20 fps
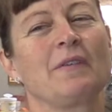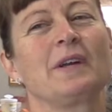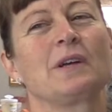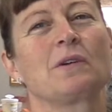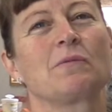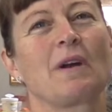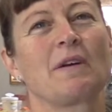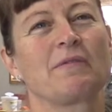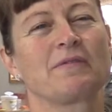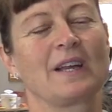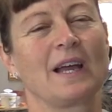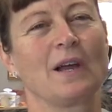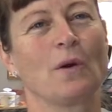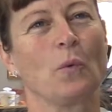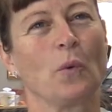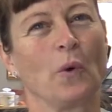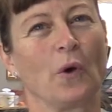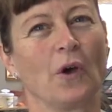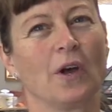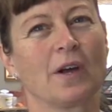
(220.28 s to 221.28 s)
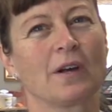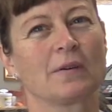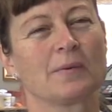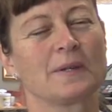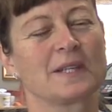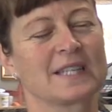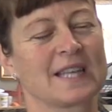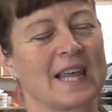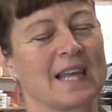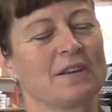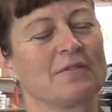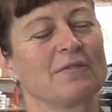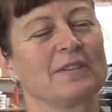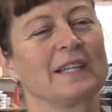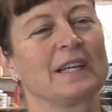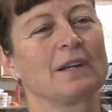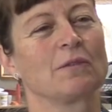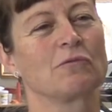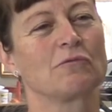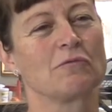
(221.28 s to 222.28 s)
a rough day at work, which
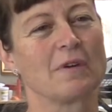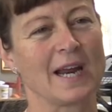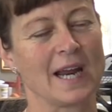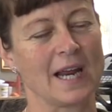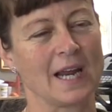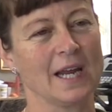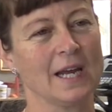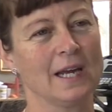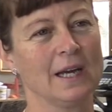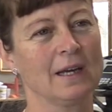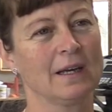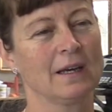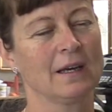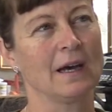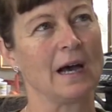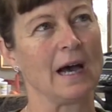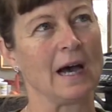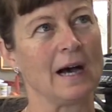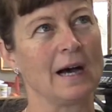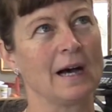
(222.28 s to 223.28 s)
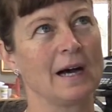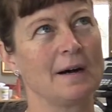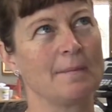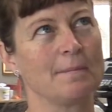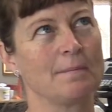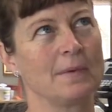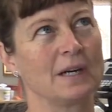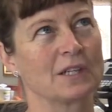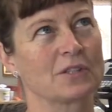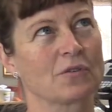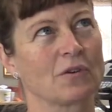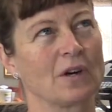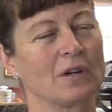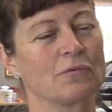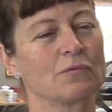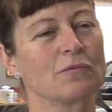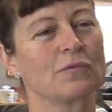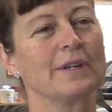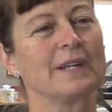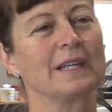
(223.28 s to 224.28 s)
thankfully are rare, I try
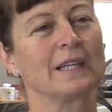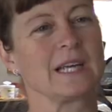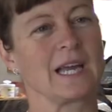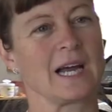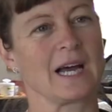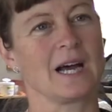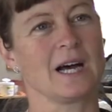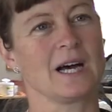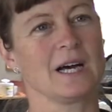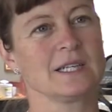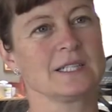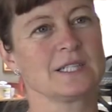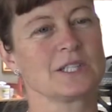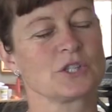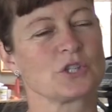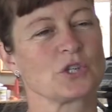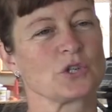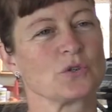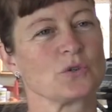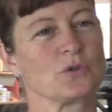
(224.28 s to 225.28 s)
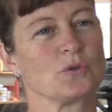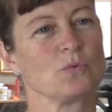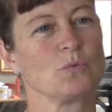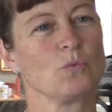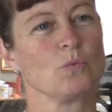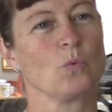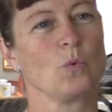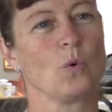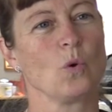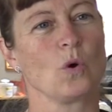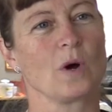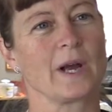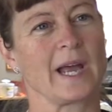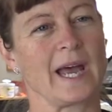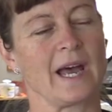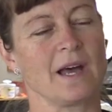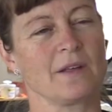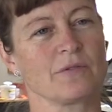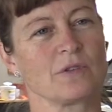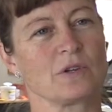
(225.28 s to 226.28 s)
really hard to walk
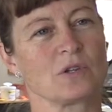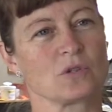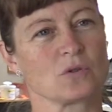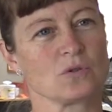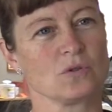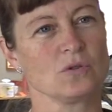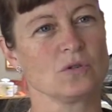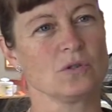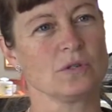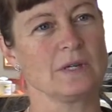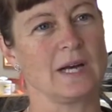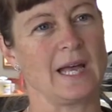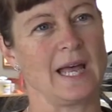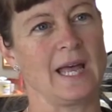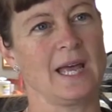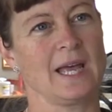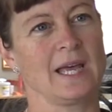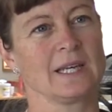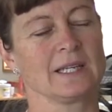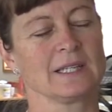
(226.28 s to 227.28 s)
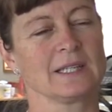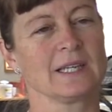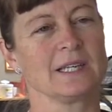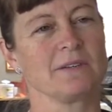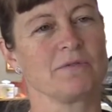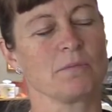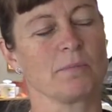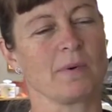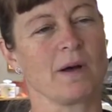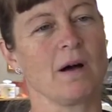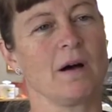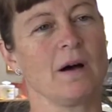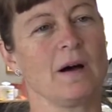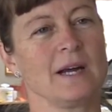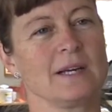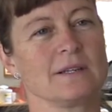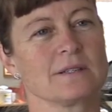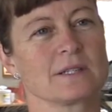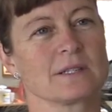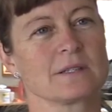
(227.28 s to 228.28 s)
out the door and leave it
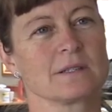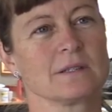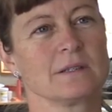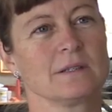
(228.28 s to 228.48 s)
behind.